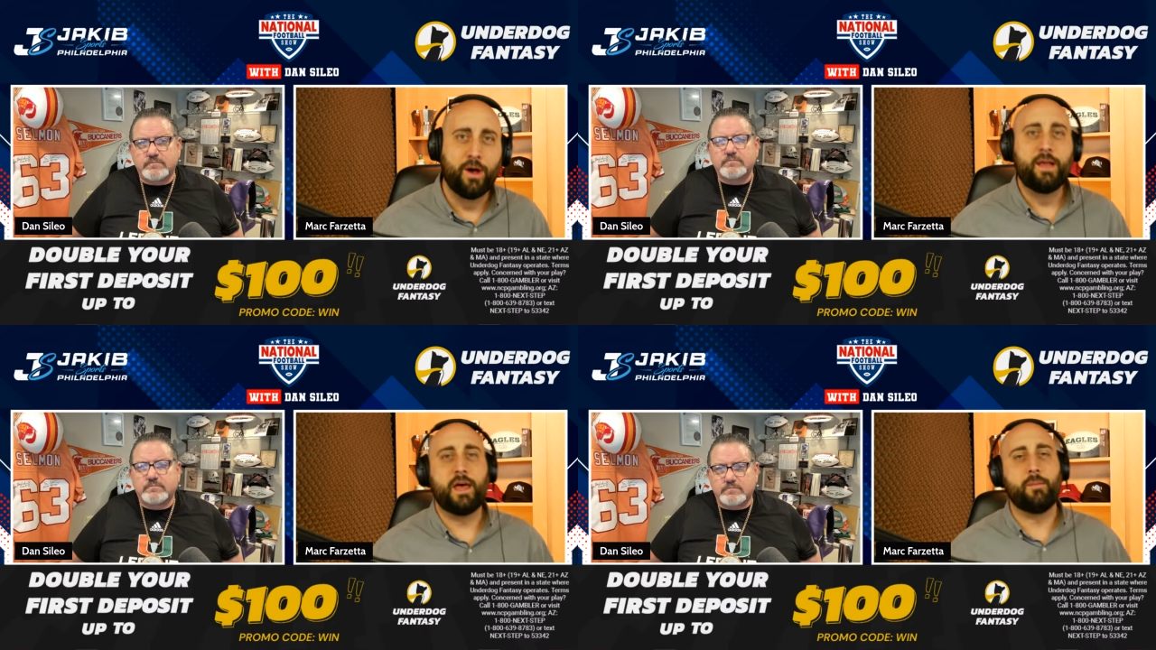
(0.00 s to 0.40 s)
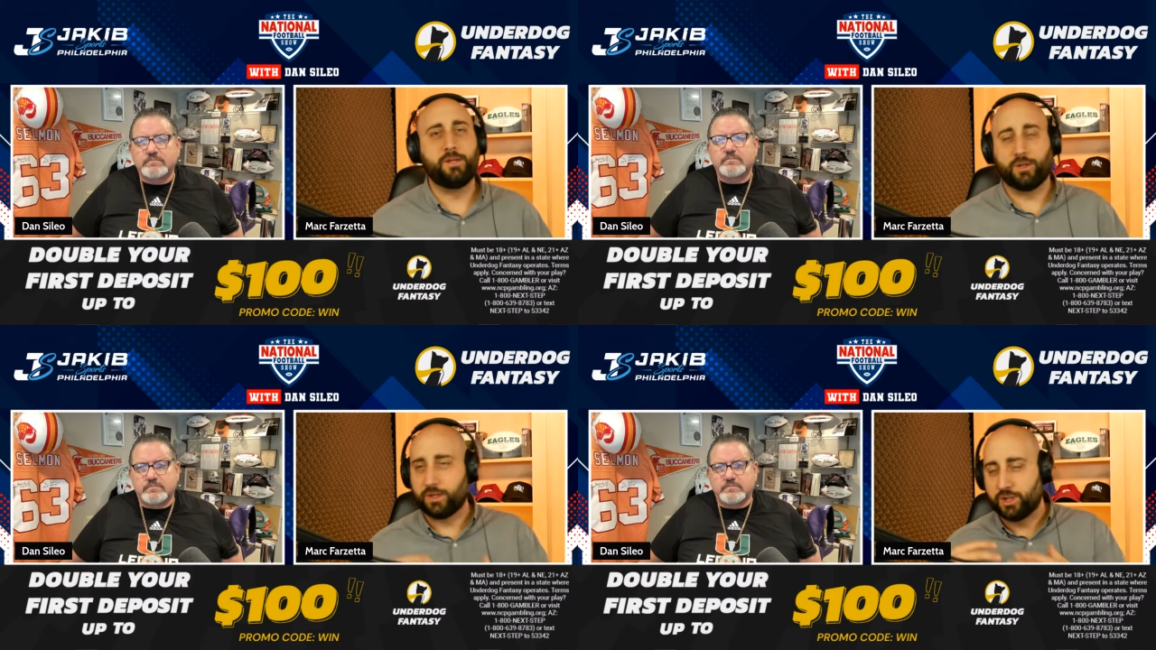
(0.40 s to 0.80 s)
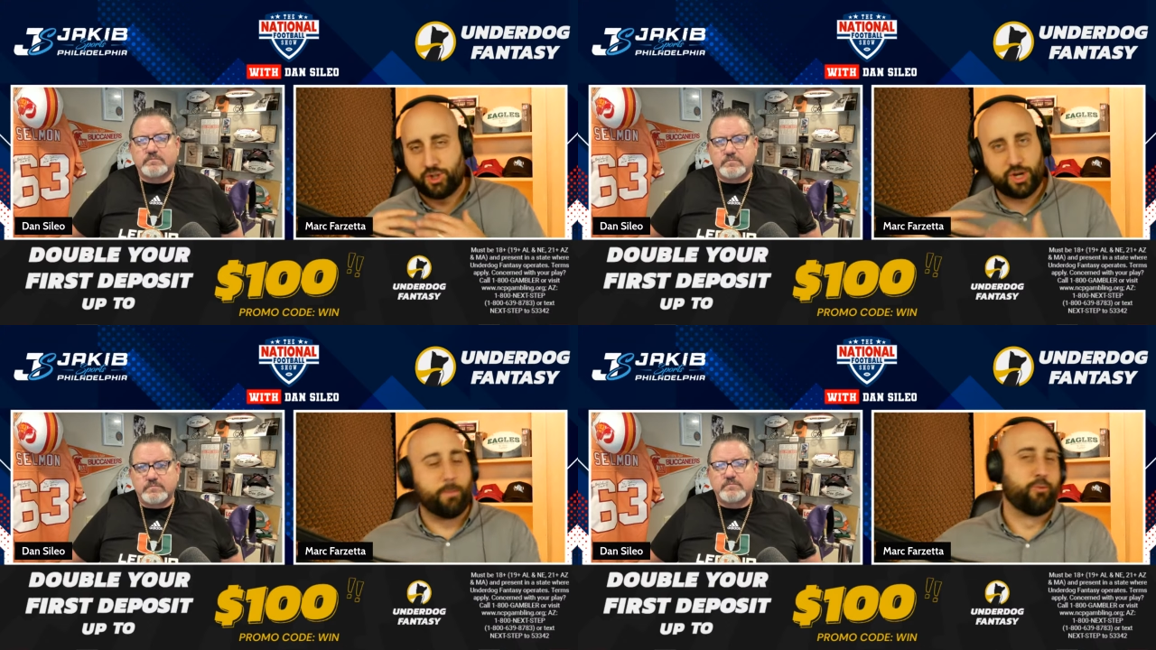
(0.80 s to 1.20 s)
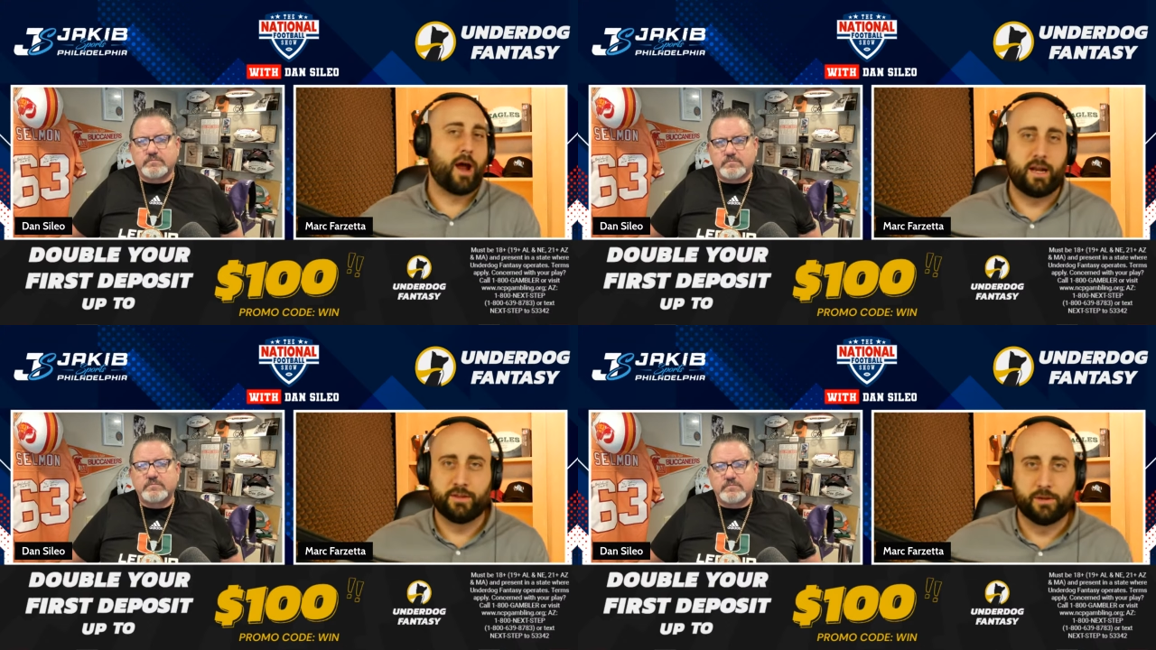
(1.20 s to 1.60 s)
Speaker 1: that means you can just jump right
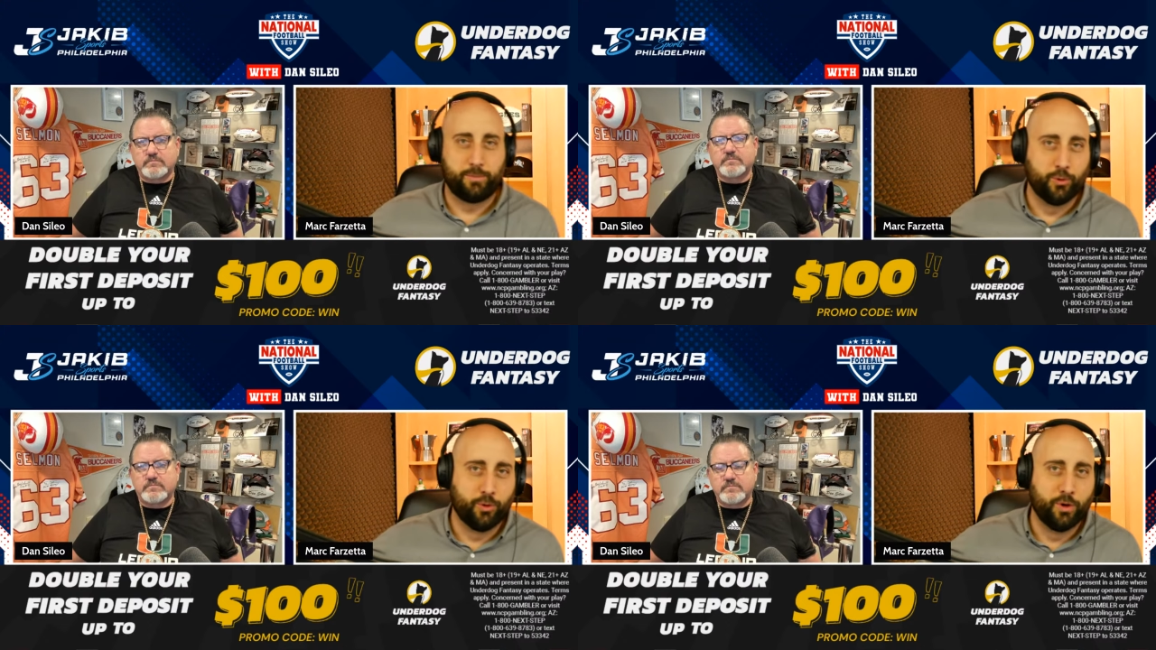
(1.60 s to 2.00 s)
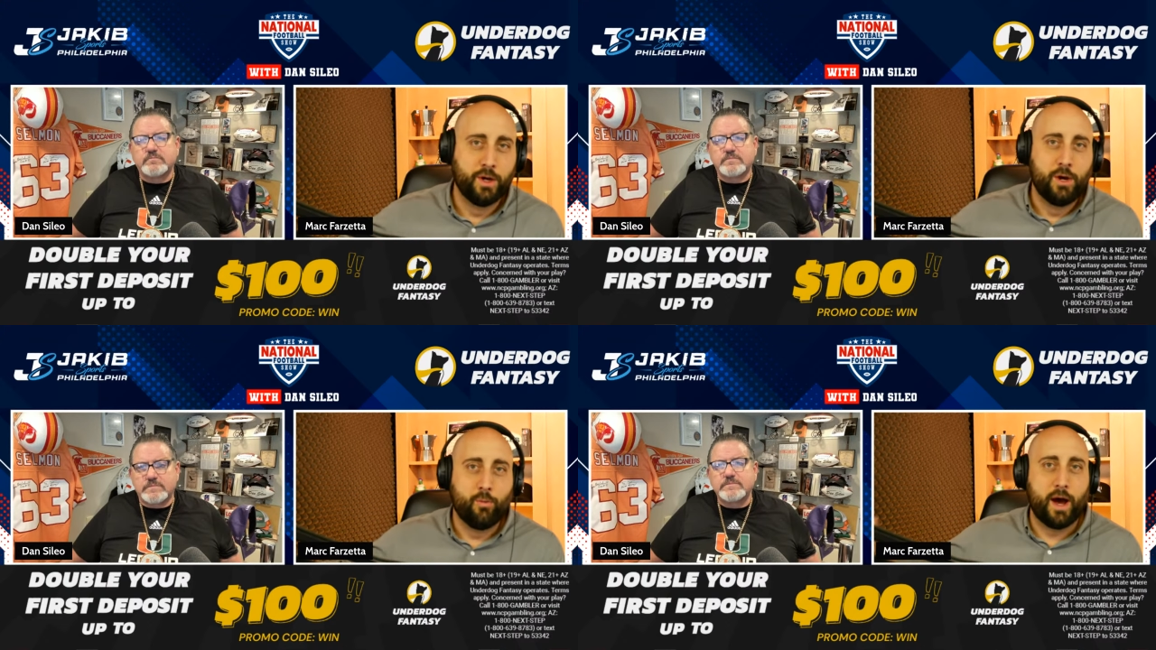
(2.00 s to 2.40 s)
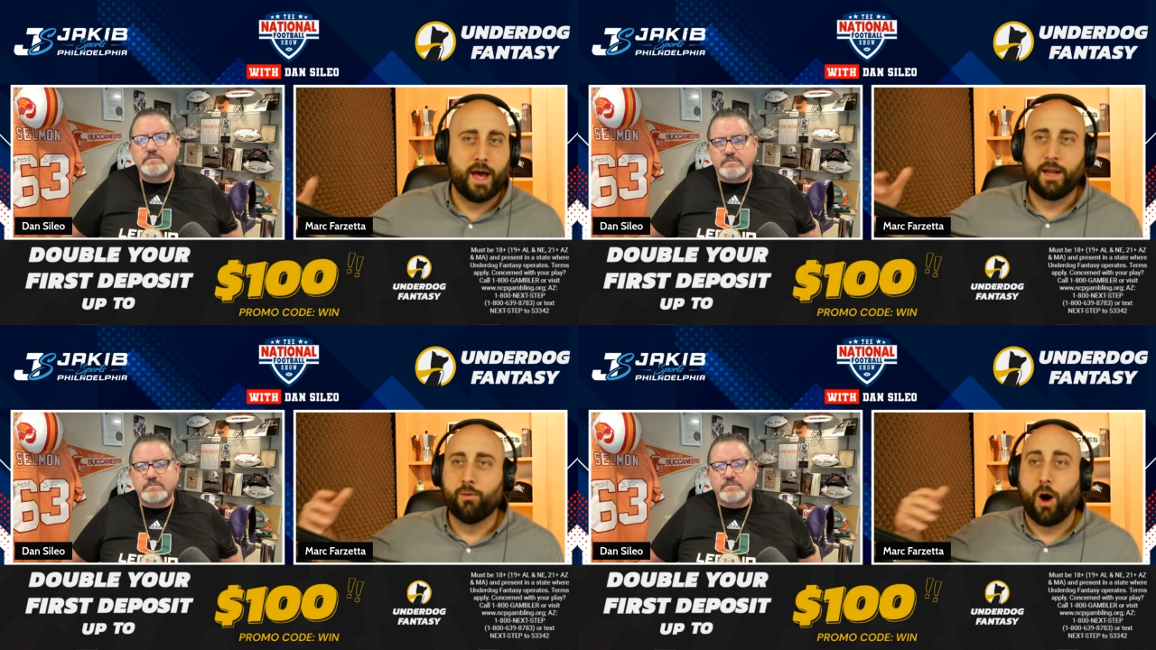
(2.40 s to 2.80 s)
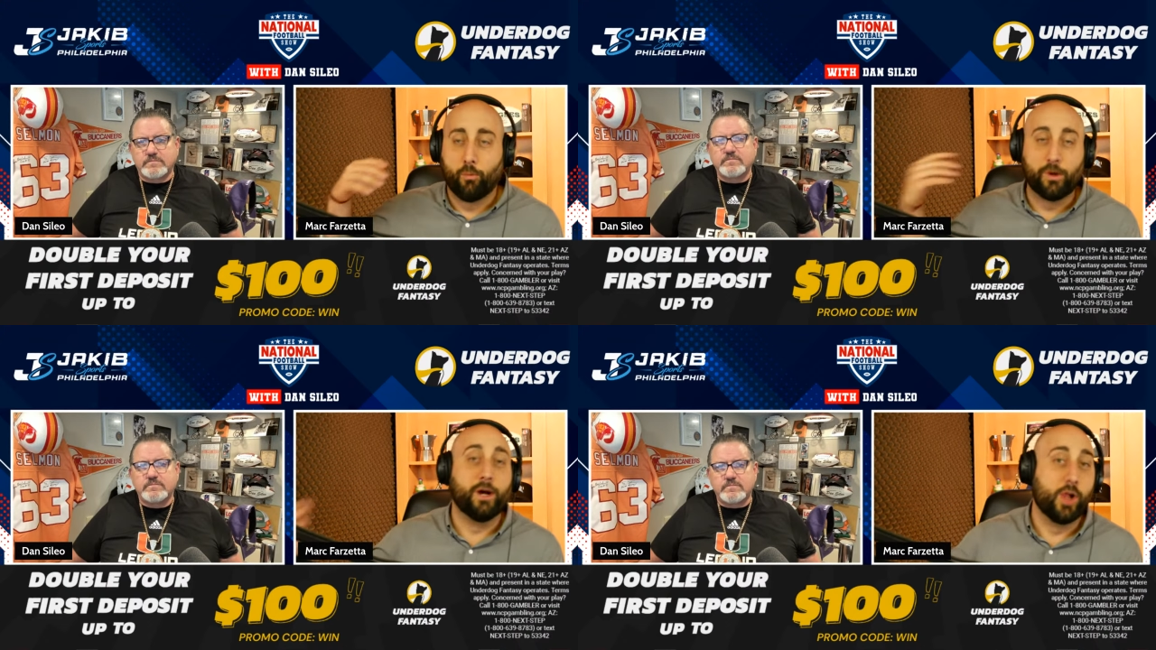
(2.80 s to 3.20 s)
into the pool when
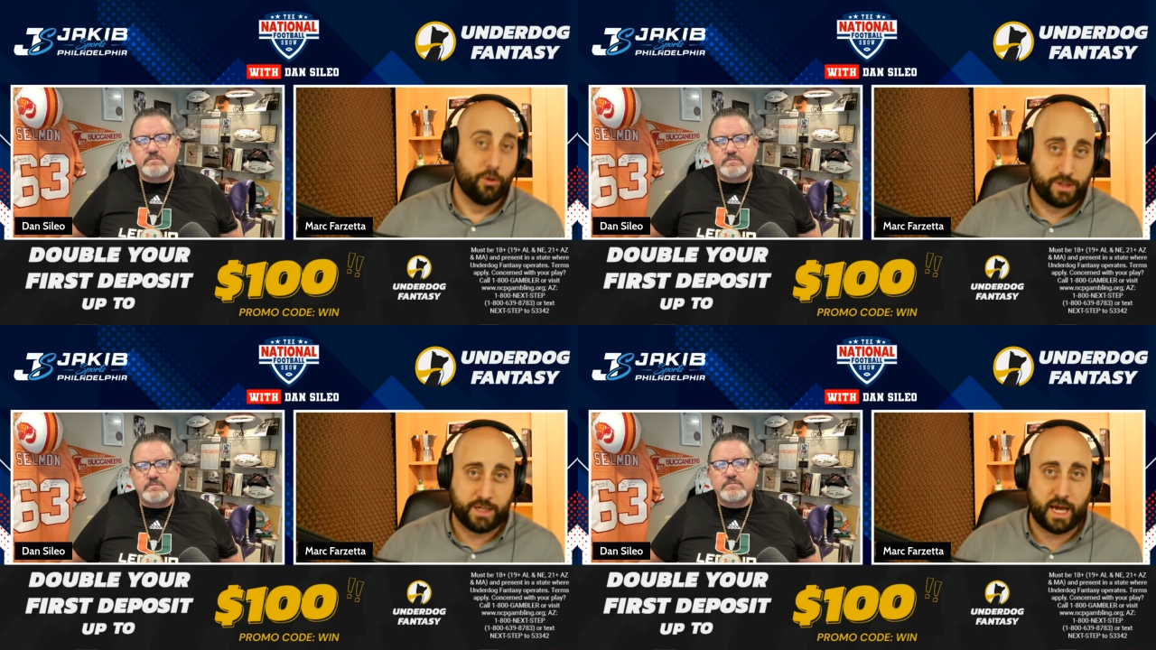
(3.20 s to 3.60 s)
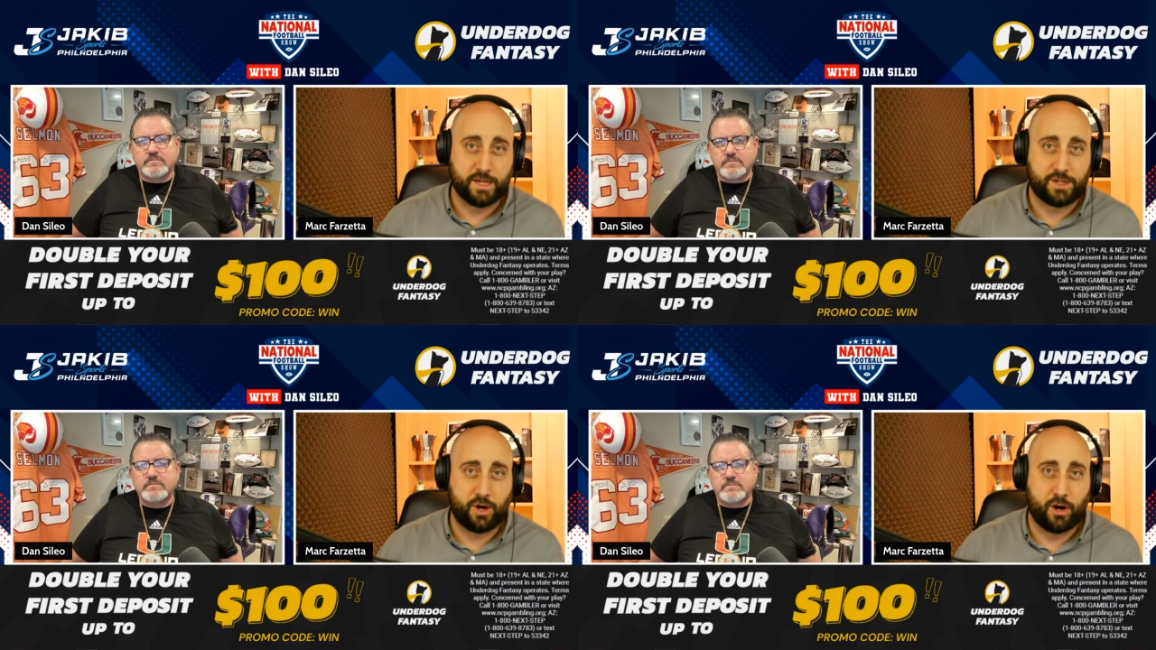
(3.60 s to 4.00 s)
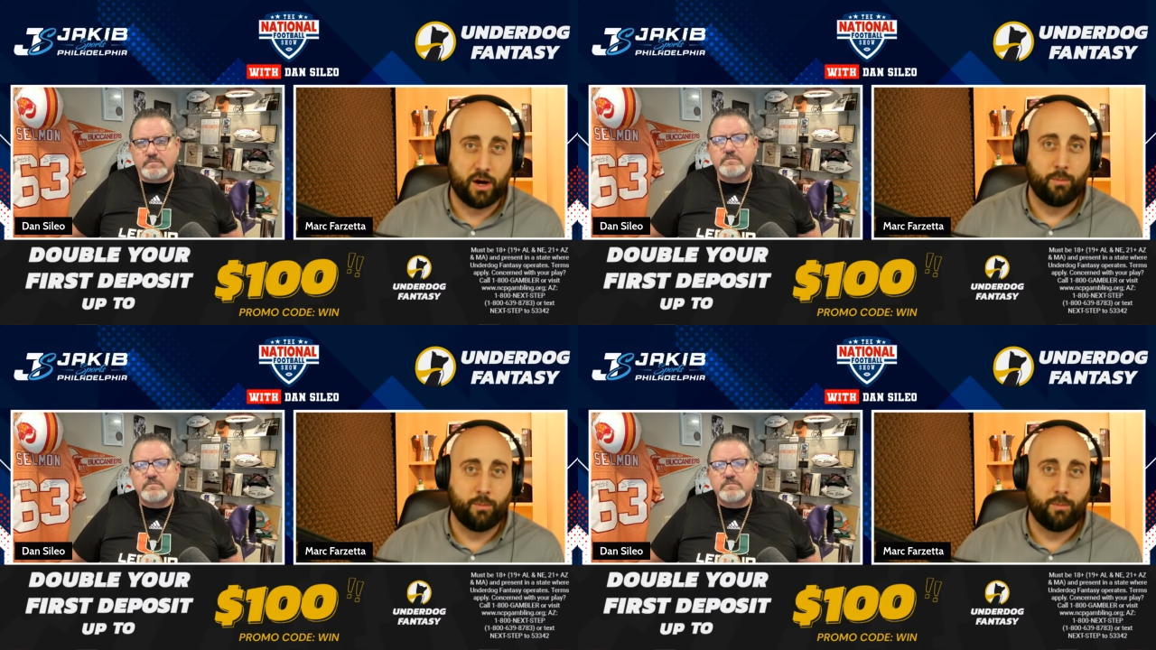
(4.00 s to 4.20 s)
real OTA start up,